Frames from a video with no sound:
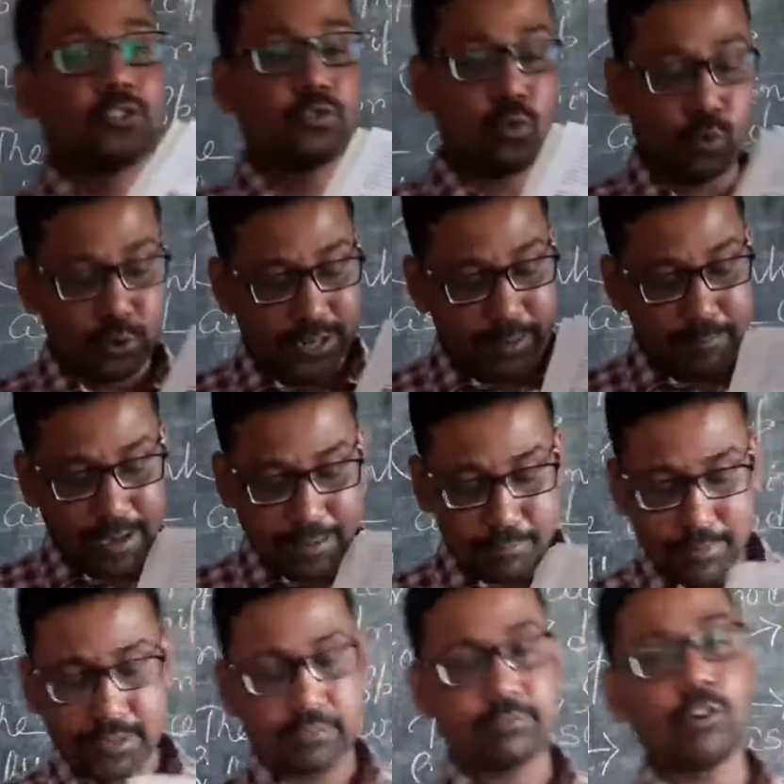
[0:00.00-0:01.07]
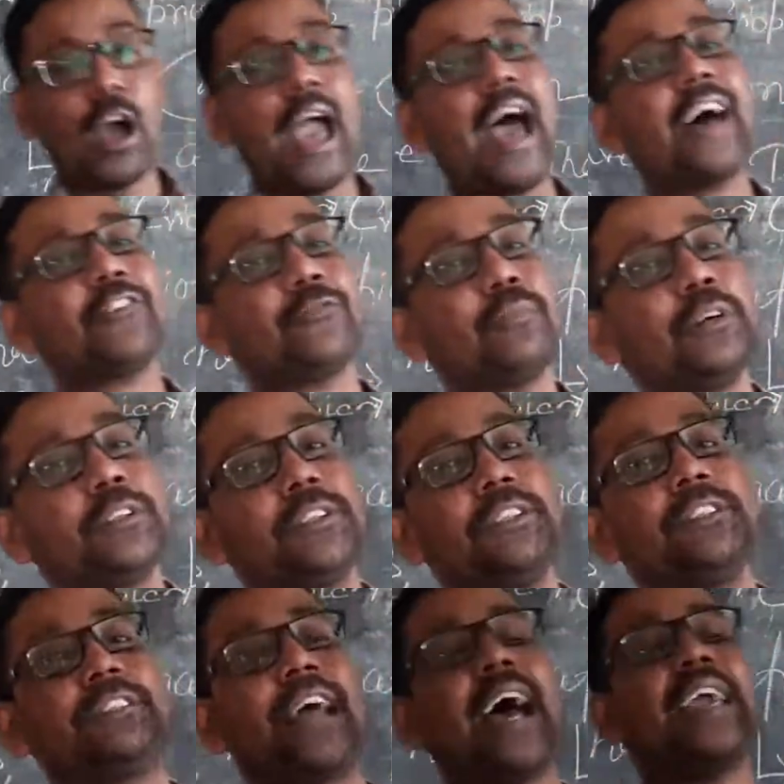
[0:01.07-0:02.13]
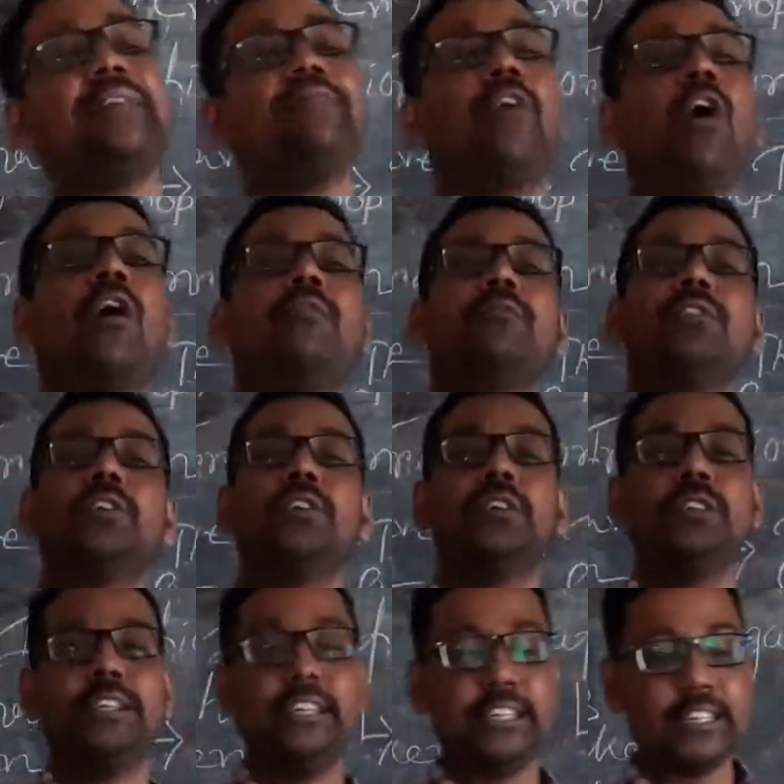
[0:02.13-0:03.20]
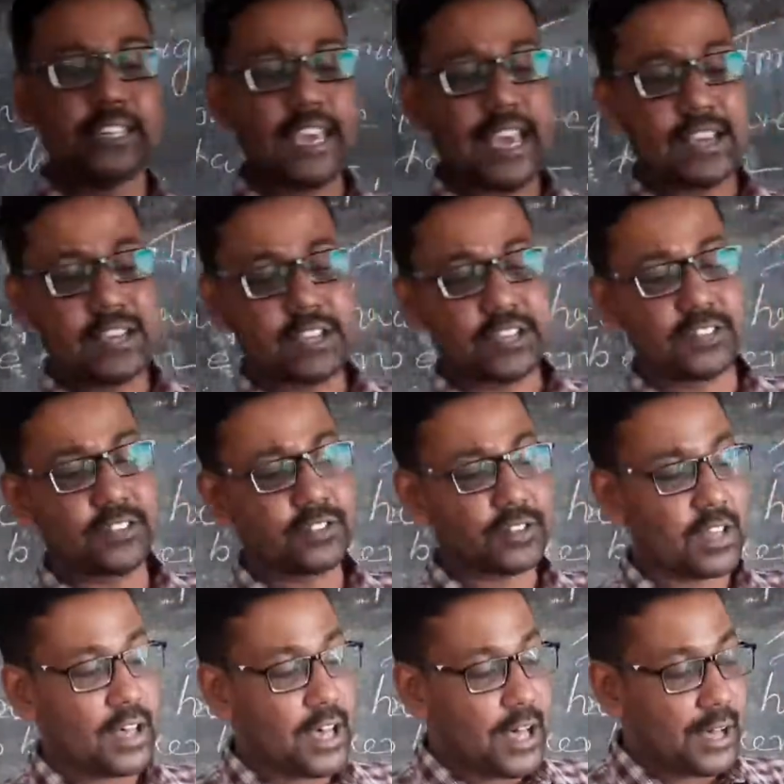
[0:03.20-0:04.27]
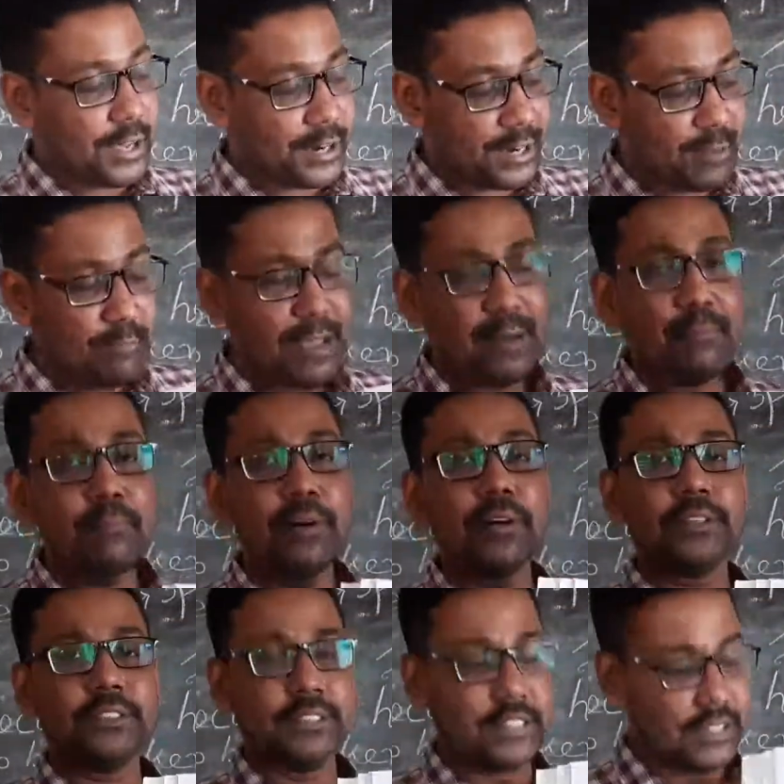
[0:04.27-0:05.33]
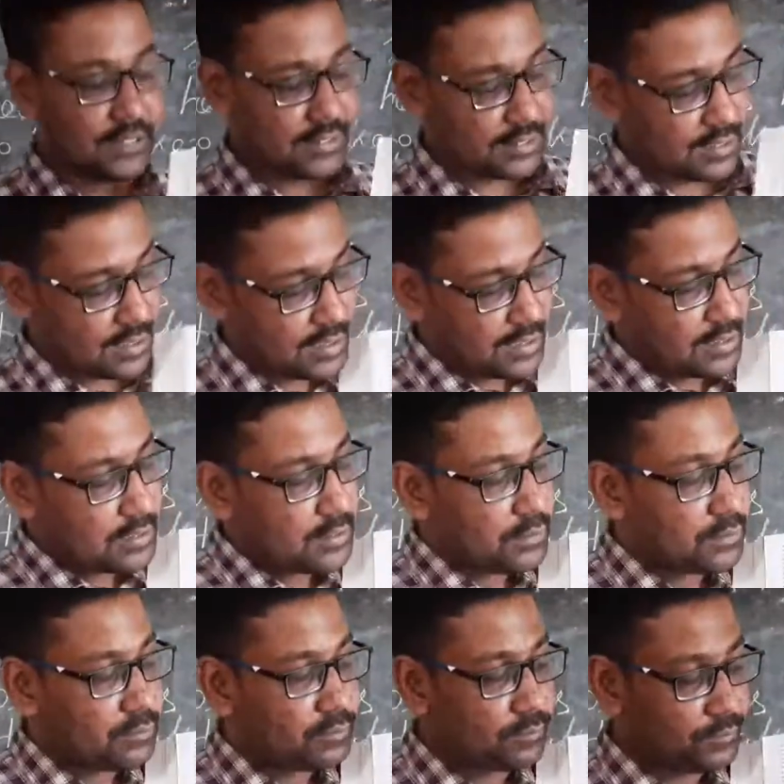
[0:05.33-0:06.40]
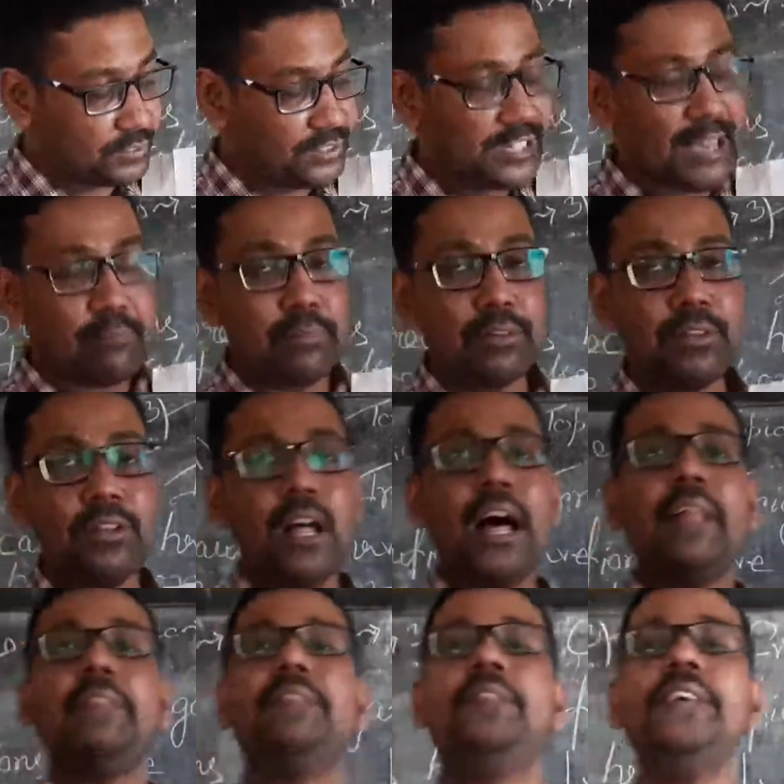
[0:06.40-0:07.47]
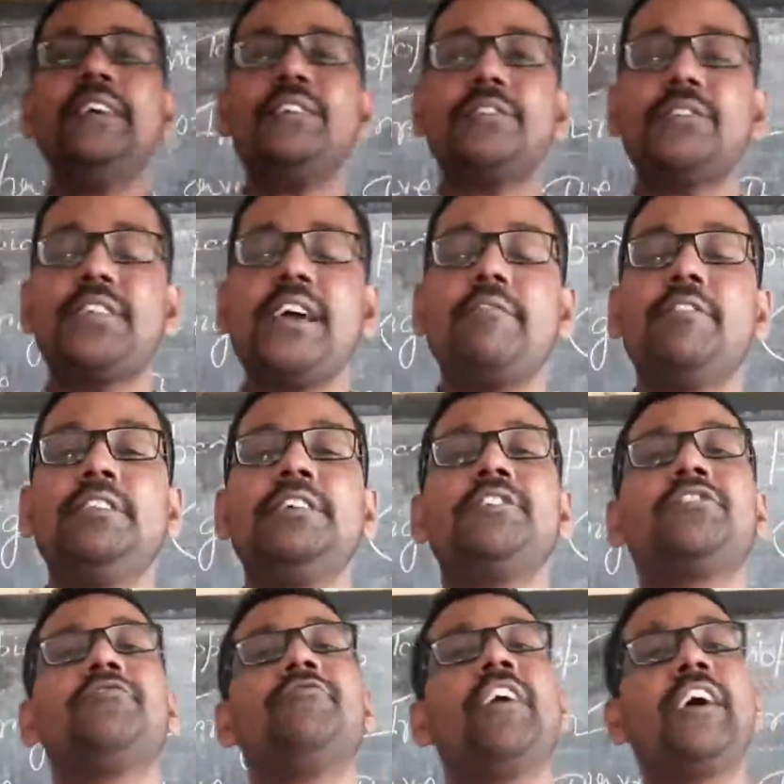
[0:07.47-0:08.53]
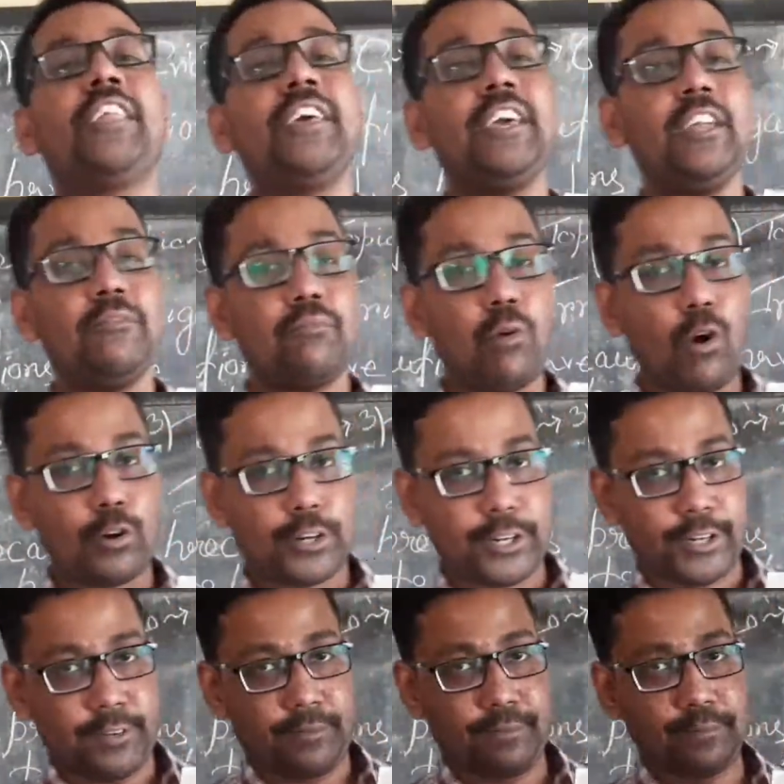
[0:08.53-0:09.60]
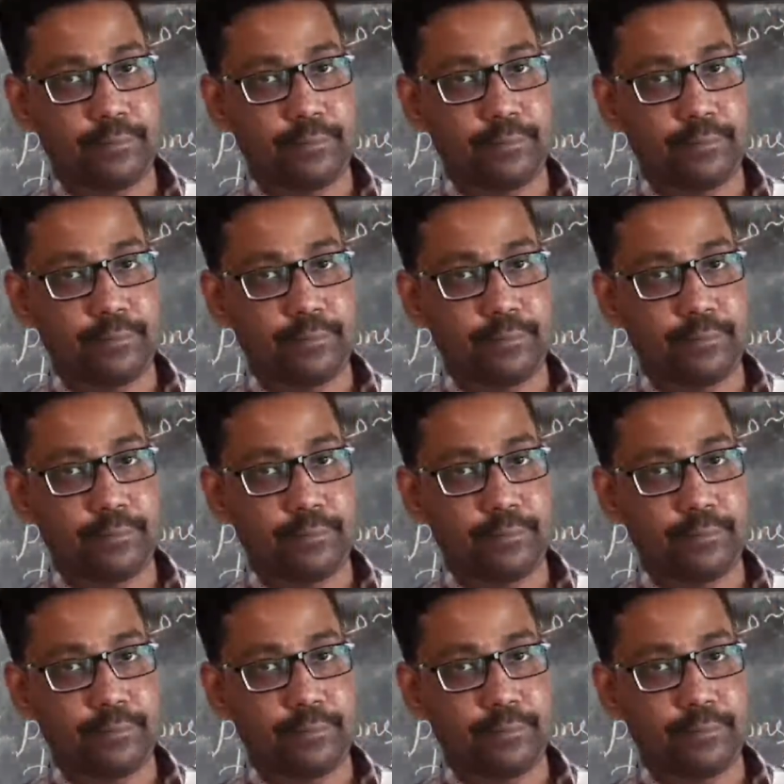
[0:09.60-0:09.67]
So remember, as per the type of the irrigations, remember this table. This table is very important.